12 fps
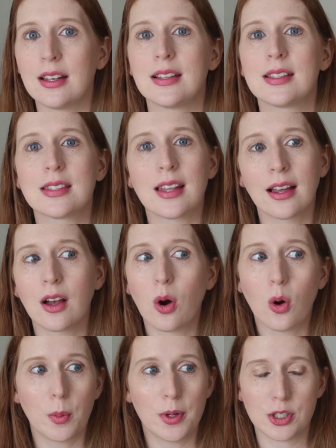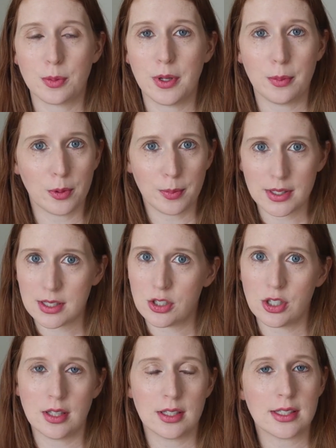it's like a whole bunch of people
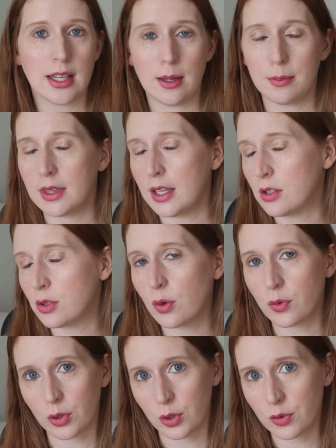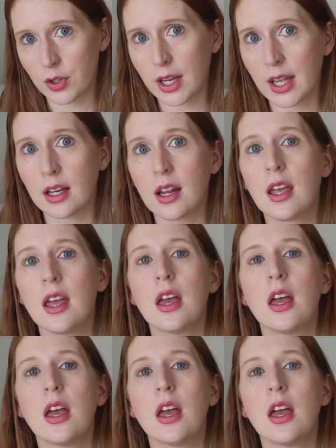messaging the same things over and over again.